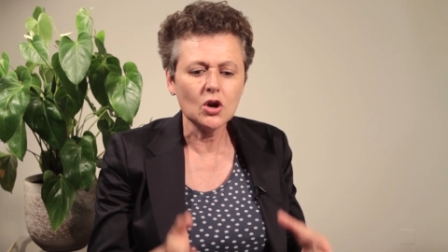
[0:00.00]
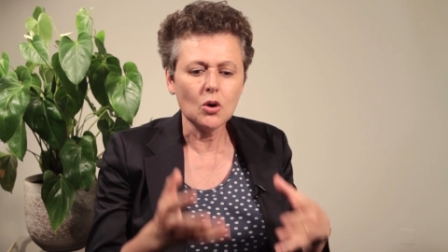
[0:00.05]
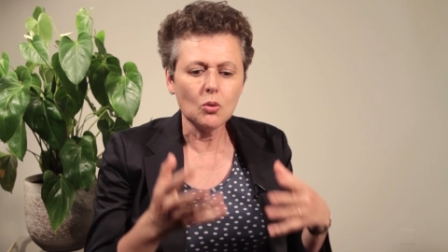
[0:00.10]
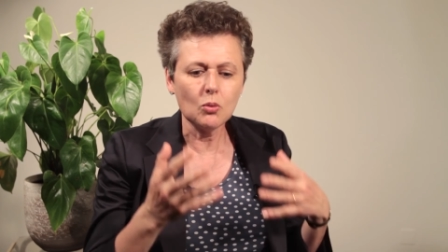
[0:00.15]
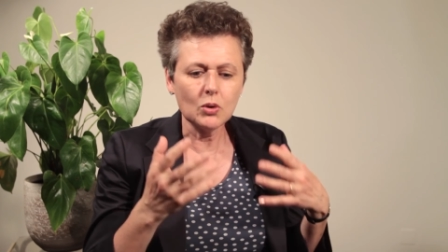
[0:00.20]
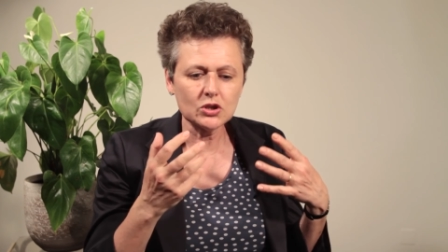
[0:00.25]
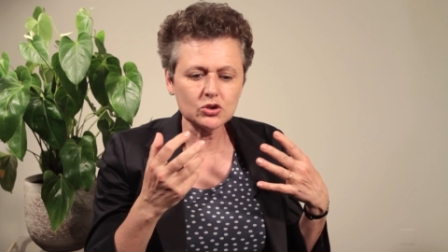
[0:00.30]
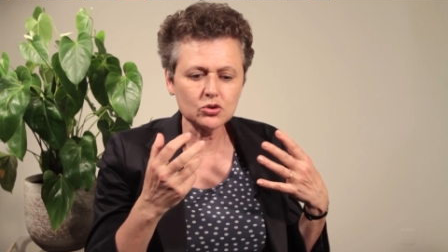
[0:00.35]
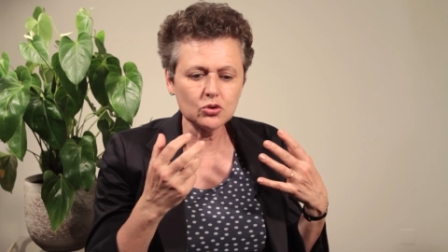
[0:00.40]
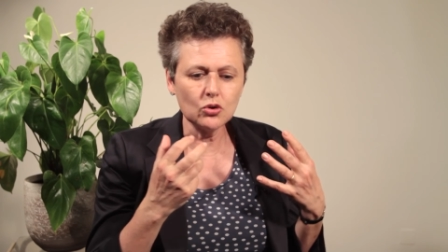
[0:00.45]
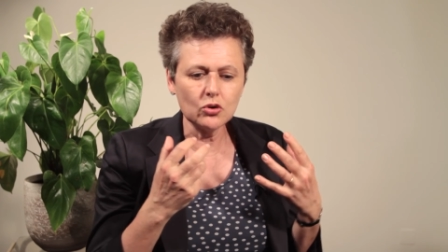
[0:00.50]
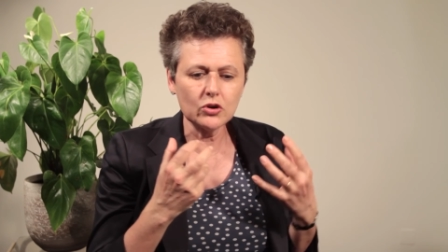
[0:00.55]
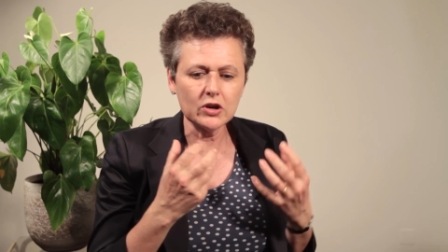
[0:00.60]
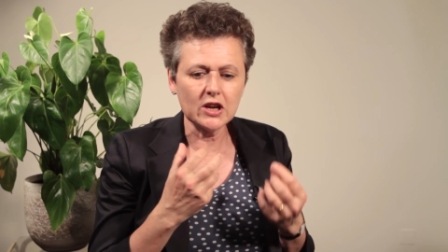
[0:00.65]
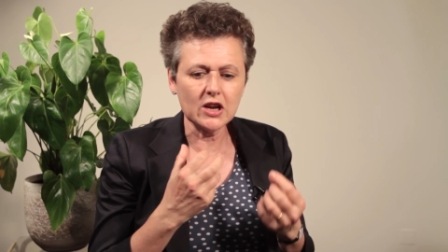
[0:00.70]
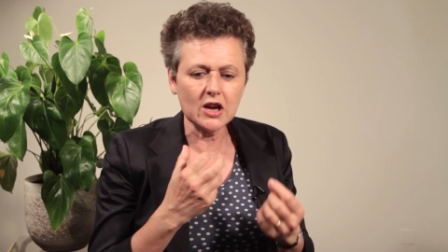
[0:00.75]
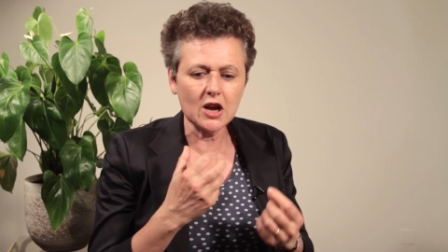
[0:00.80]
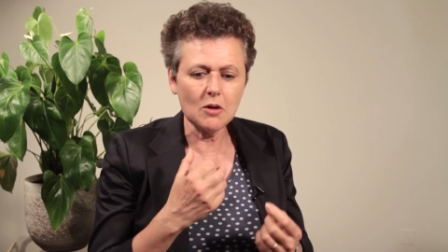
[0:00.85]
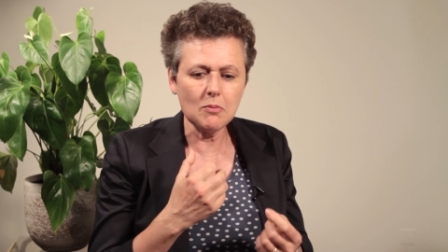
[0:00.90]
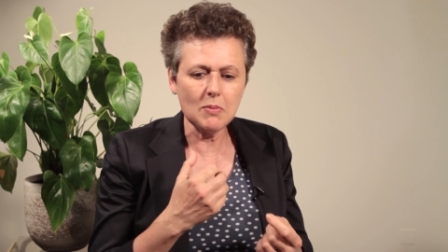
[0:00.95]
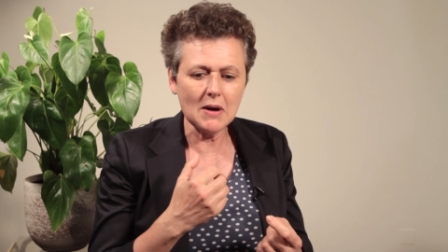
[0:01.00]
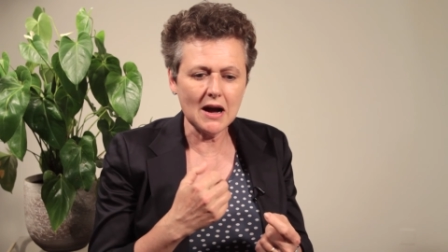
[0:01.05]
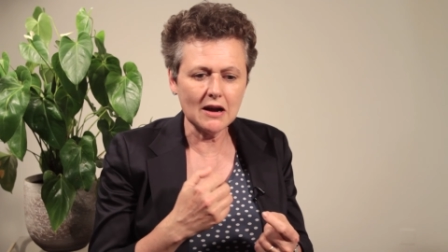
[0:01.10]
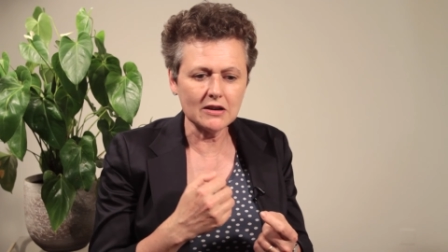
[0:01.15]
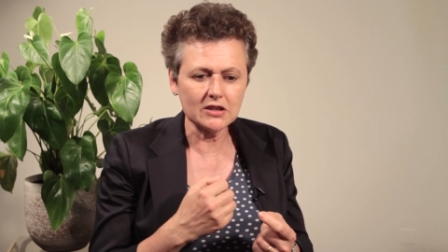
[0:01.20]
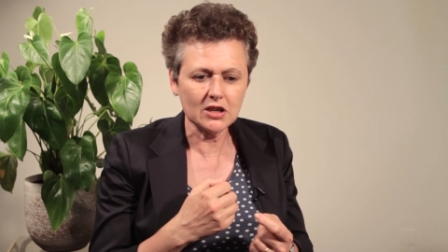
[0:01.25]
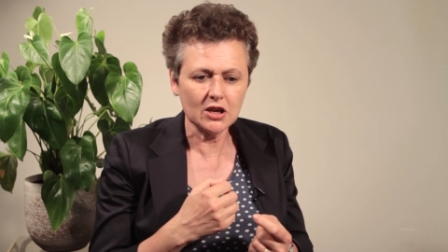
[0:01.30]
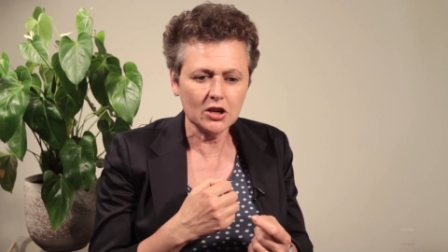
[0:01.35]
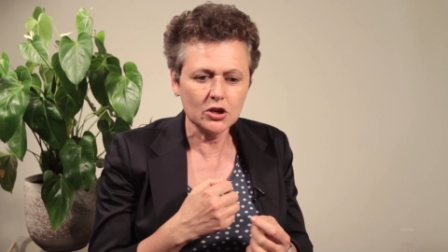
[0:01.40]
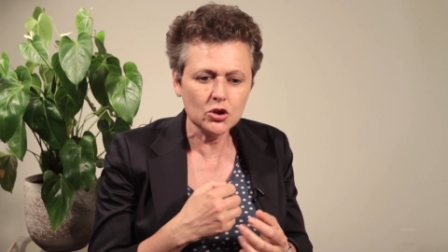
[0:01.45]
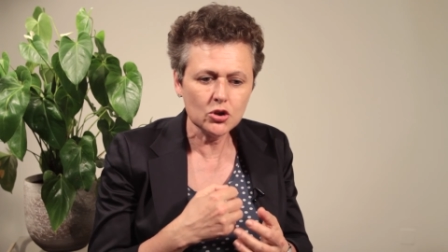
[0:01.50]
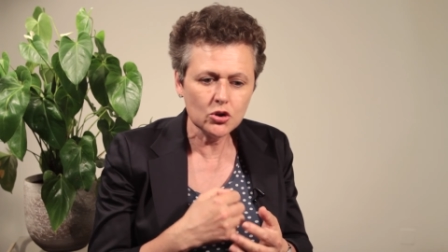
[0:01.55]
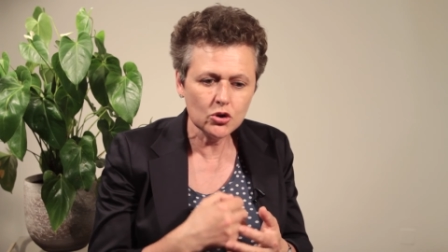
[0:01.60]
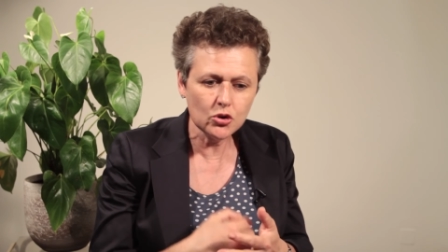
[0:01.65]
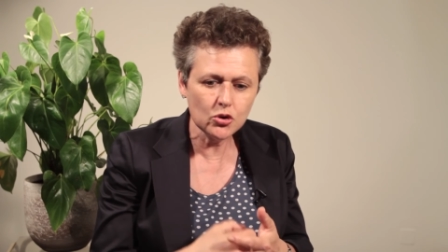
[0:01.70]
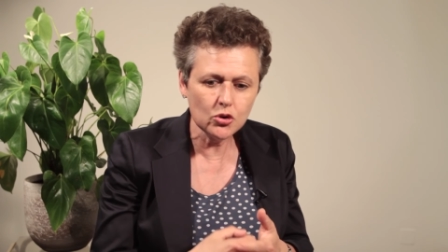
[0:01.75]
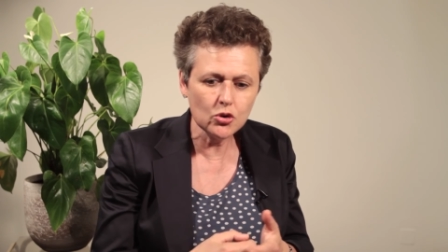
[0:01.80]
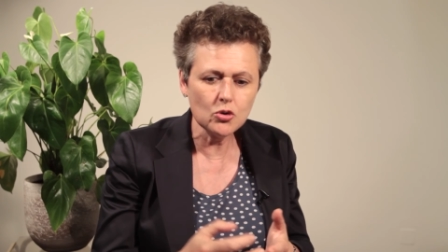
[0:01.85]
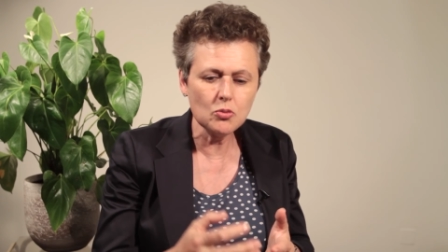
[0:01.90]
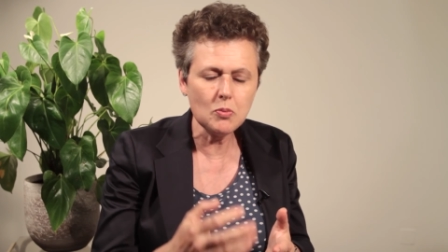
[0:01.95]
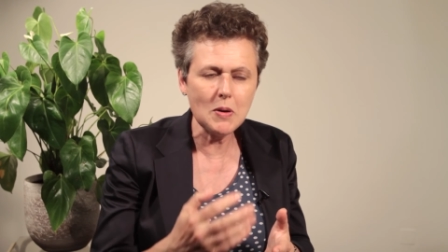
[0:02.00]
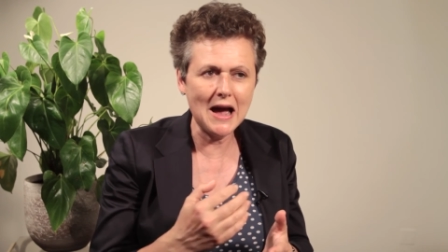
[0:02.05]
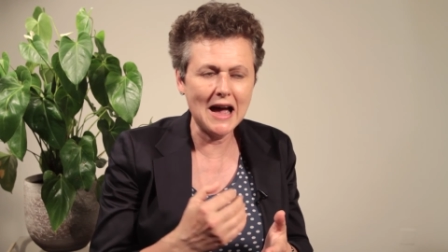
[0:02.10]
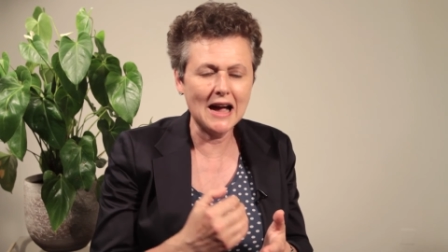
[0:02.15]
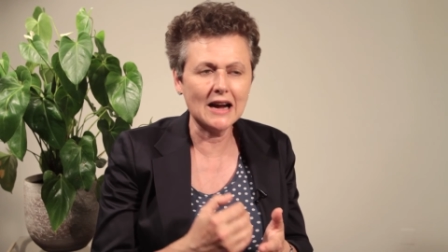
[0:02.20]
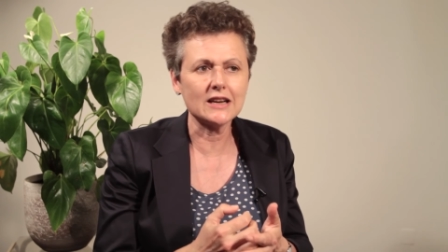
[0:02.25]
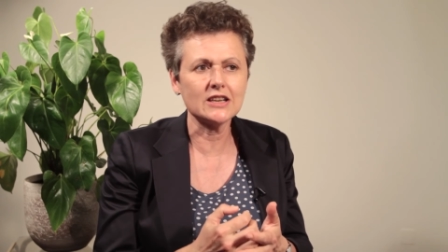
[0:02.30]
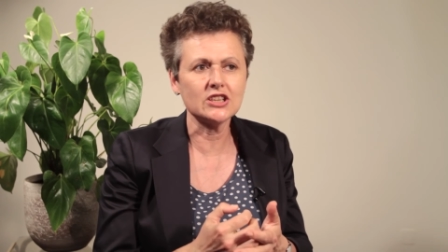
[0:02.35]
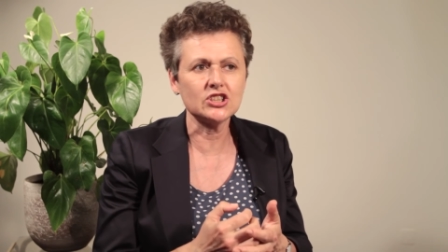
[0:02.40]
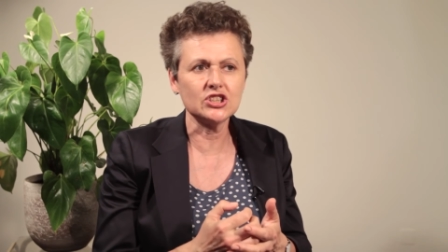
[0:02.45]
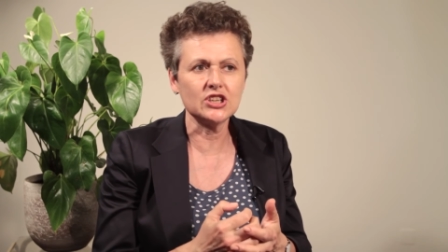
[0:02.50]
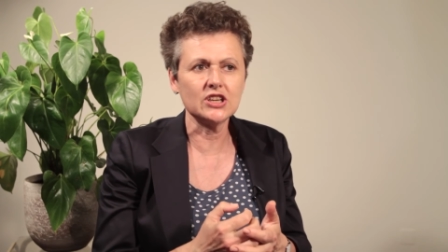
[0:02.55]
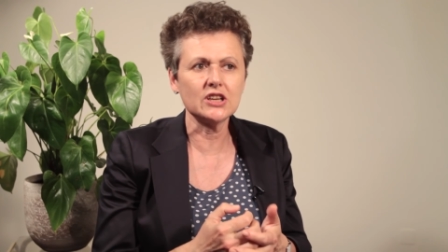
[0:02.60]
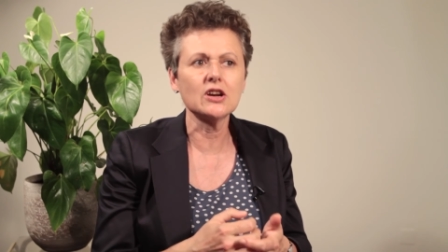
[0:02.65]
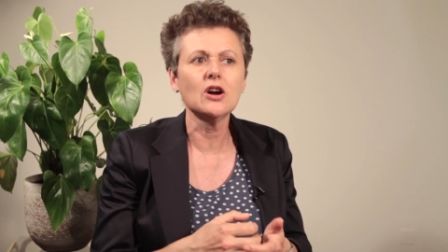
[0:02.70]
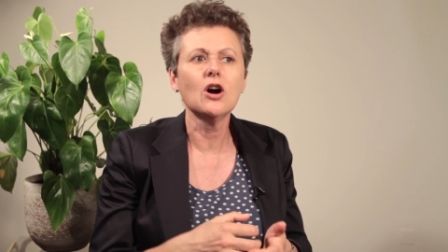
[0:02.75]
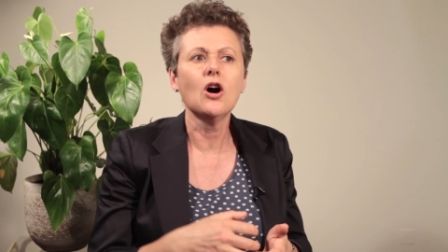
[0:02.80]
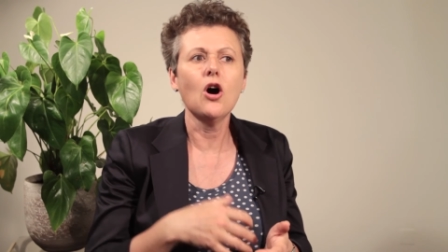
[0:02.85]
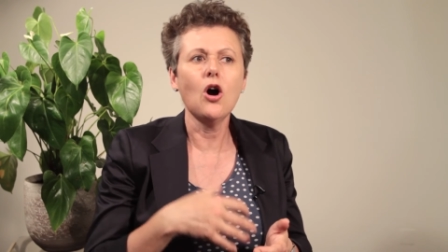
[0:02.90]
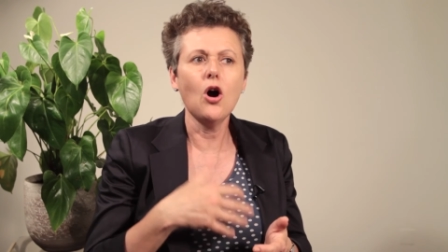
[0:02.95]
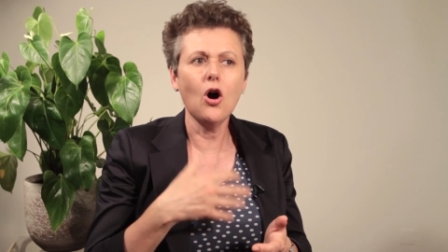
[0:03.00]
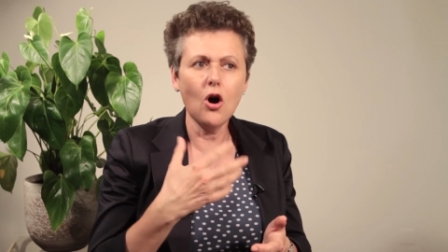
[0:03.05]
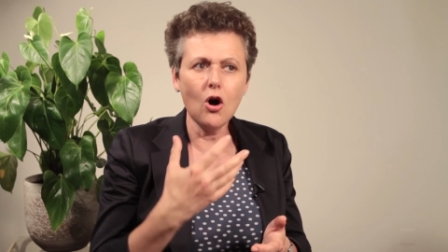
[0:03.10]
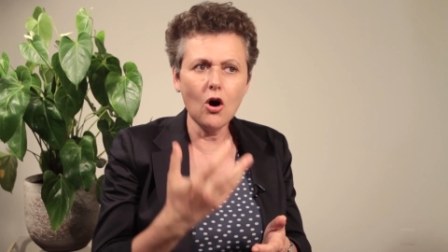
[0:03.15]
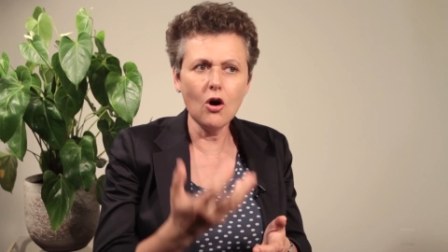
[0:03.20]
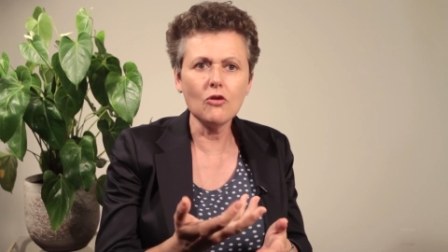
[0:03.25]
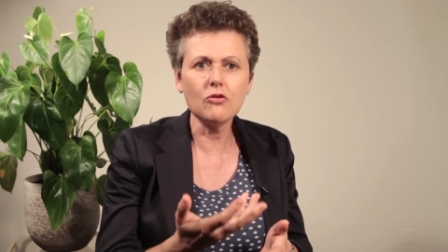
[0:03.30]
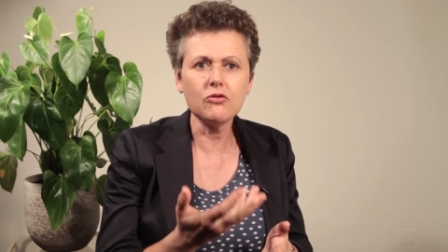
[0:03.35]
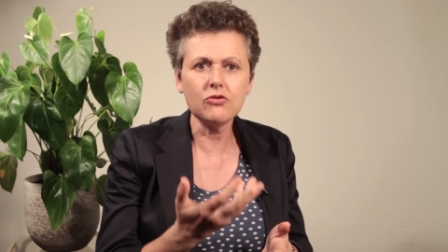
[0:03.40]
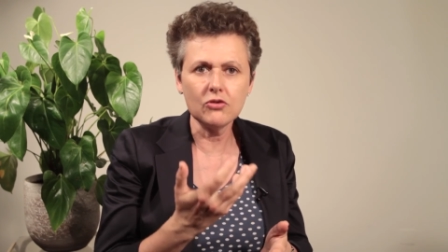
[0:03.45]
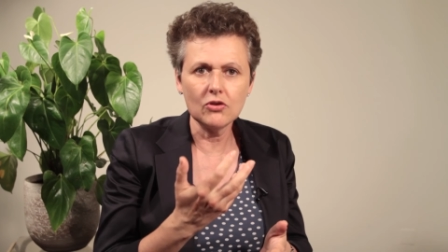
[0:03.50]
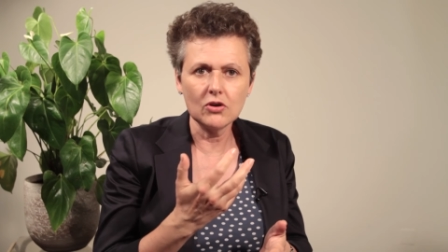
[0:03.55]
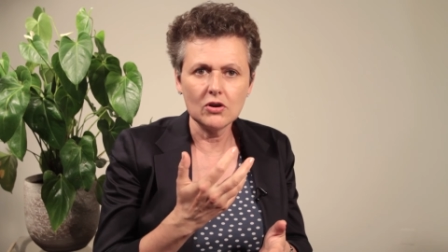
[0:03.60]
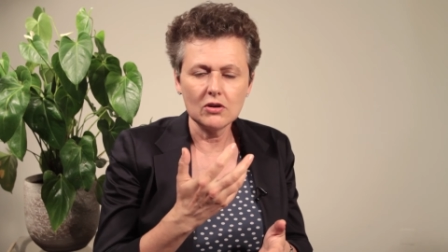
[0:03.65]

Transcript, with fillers: We're talking about a new packaging of